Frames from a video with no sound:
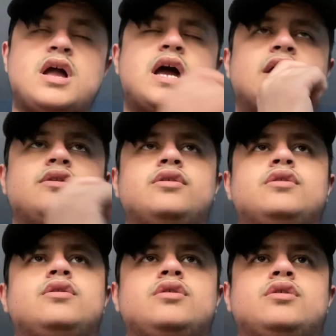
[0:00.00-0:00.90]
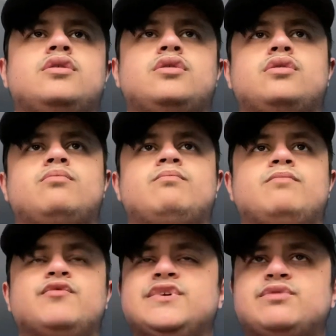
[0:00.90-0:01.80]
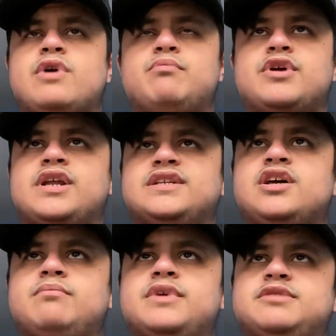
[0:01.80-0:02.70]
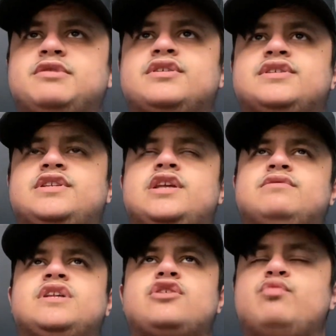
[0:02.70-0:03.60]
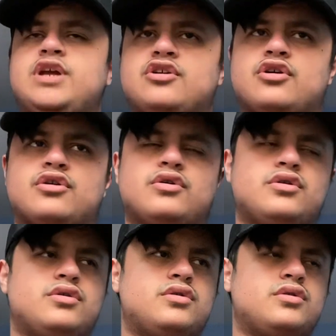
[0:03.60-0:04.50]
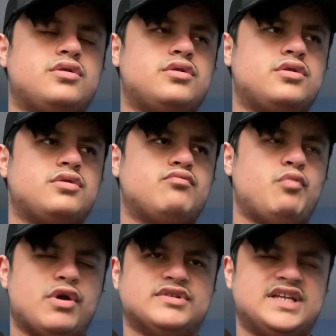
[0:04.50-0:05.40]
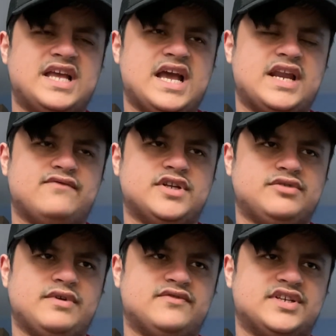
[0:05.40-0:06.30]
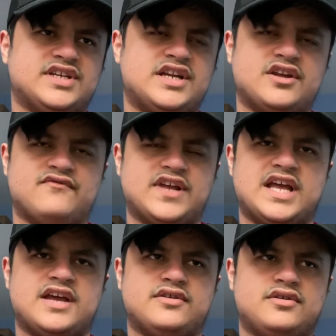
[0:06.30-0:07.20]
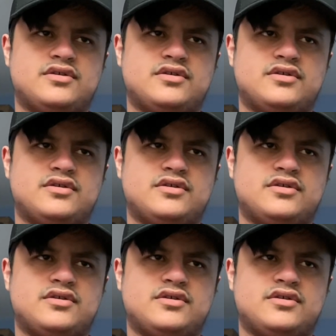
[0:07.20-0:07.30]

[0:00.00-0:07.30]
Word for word: And the reason why I'm bringing this up is because it was like a week ago it was the year anniversary of the signing of Aguerd.